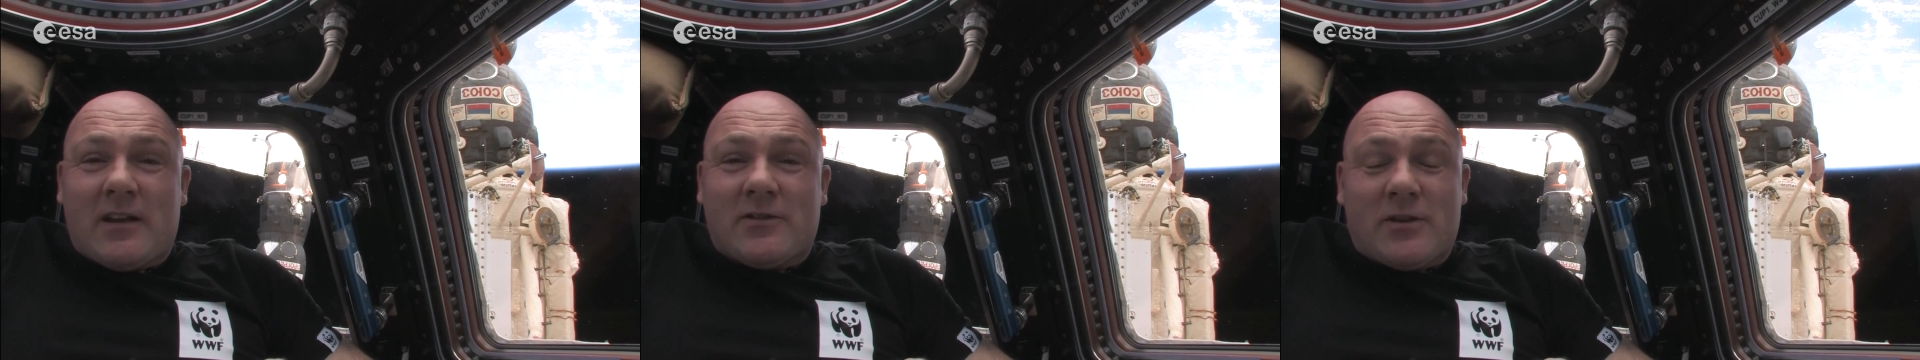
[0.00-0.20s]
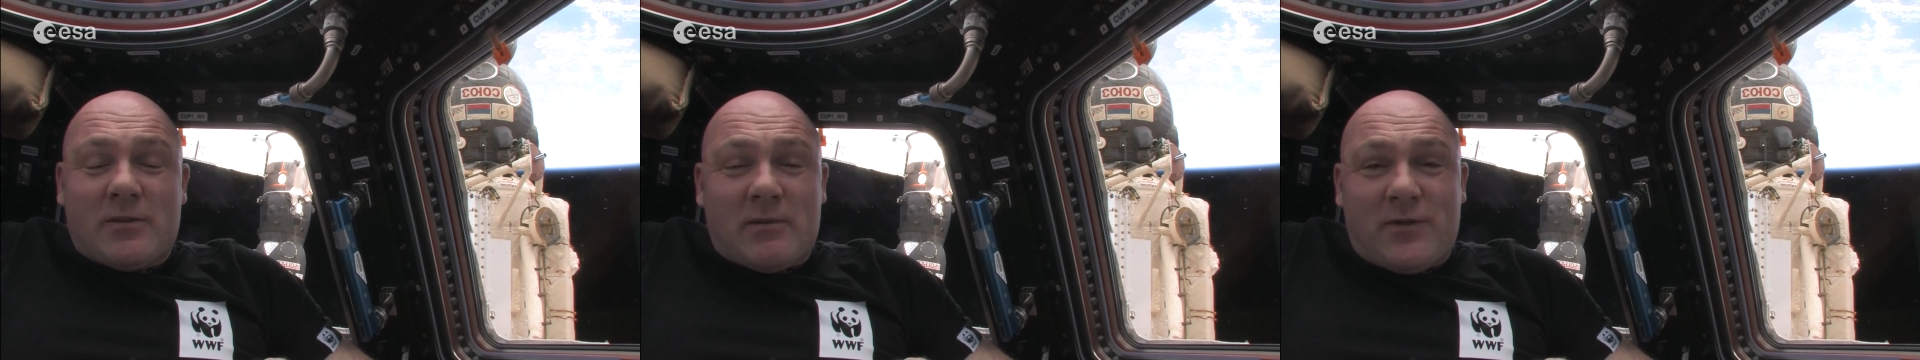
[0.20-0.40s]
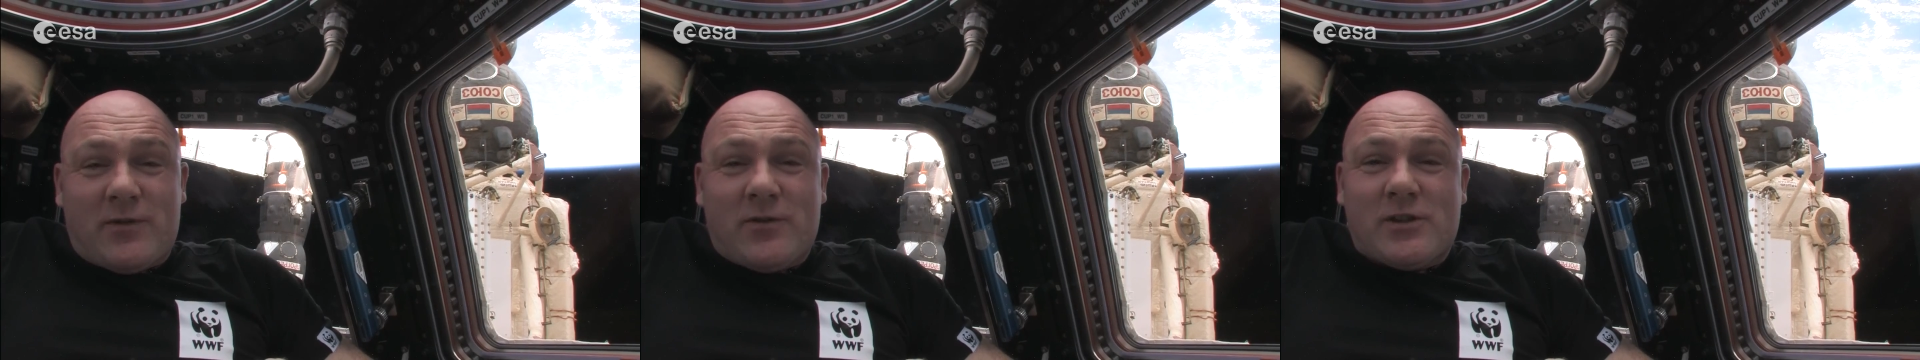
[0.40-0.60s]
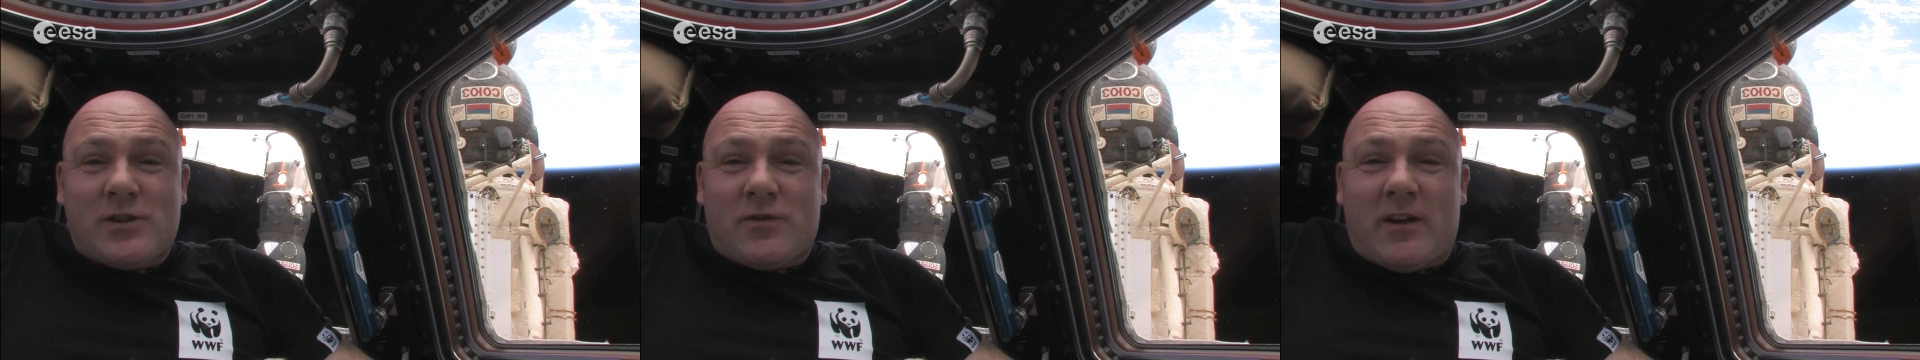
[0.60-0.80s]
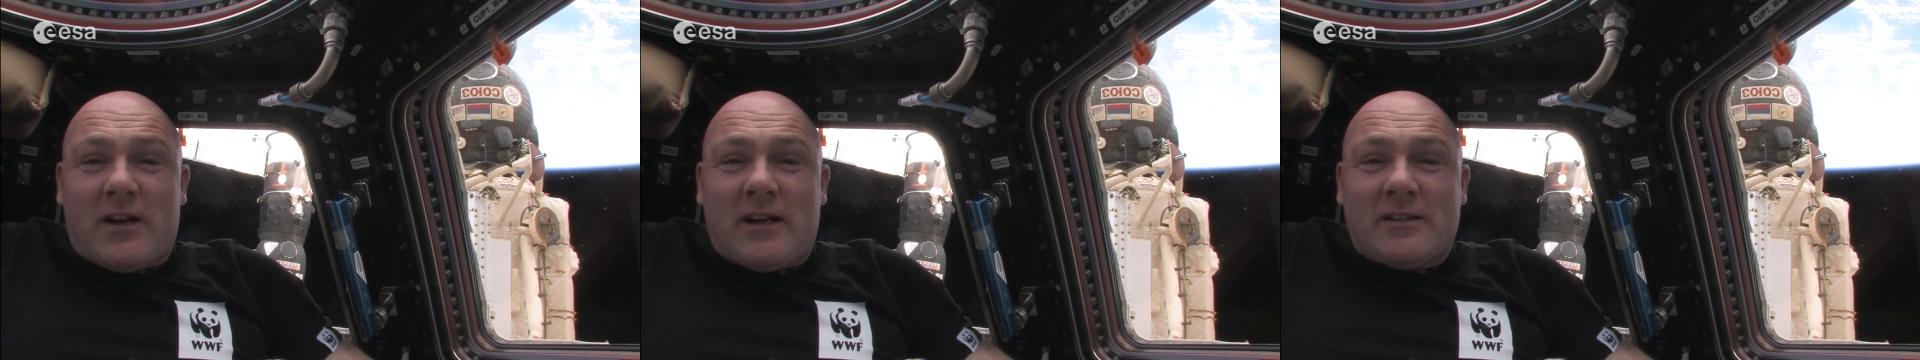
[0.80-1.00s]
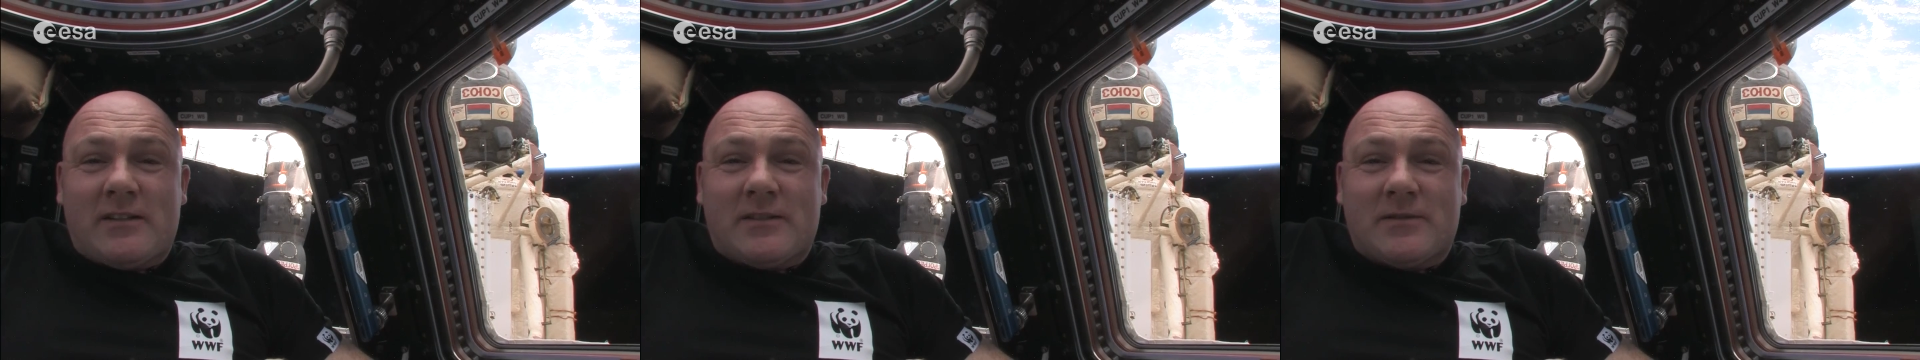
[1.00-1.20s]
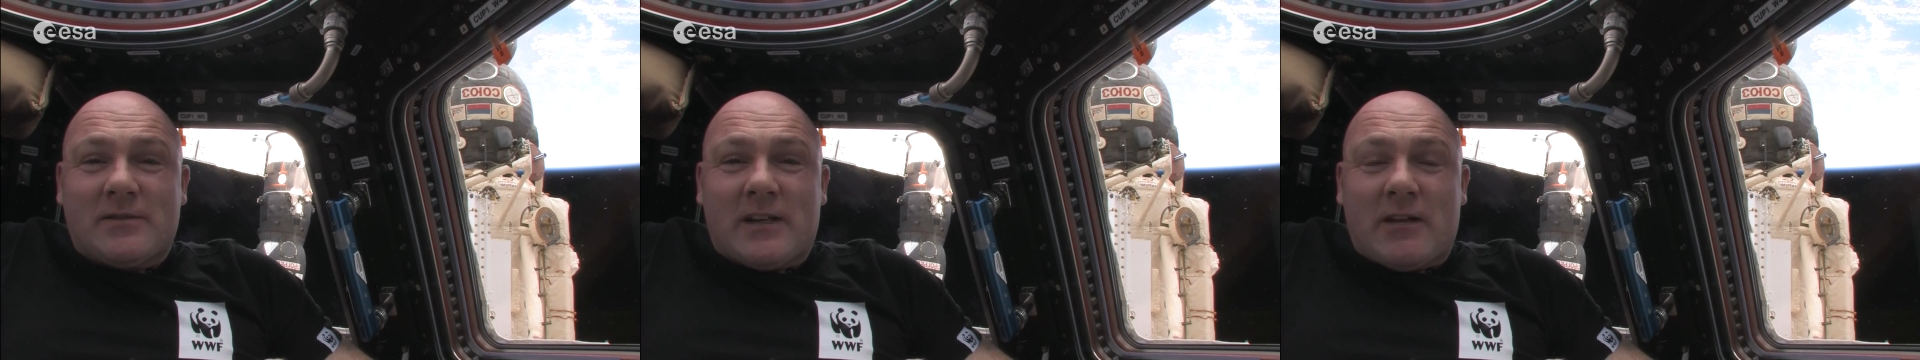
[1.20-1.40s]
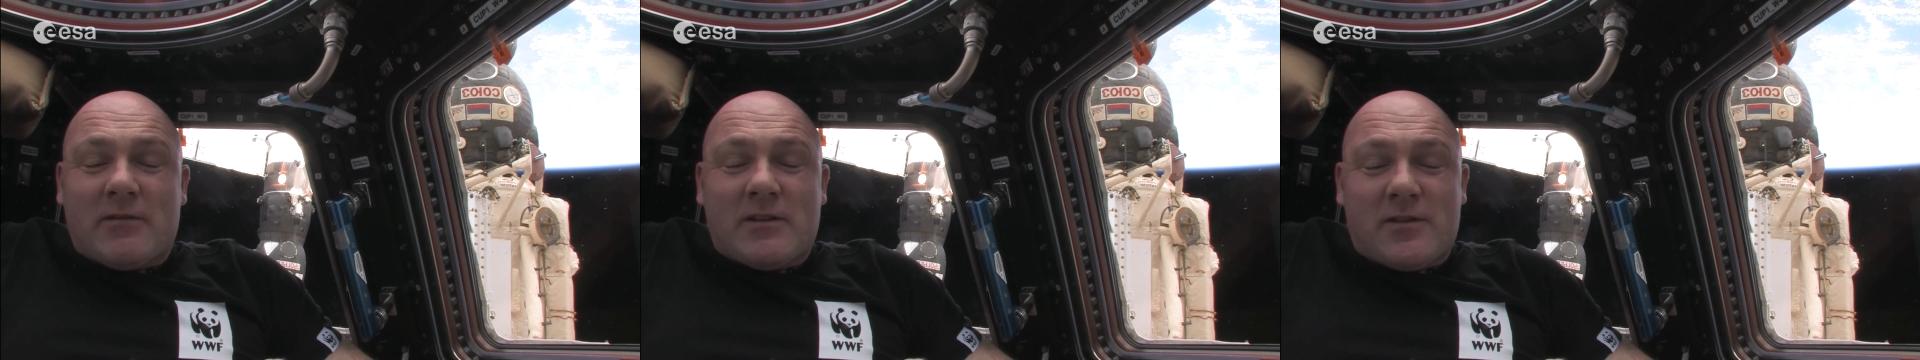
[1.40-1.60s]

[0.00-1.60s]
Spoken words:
During my first flight, I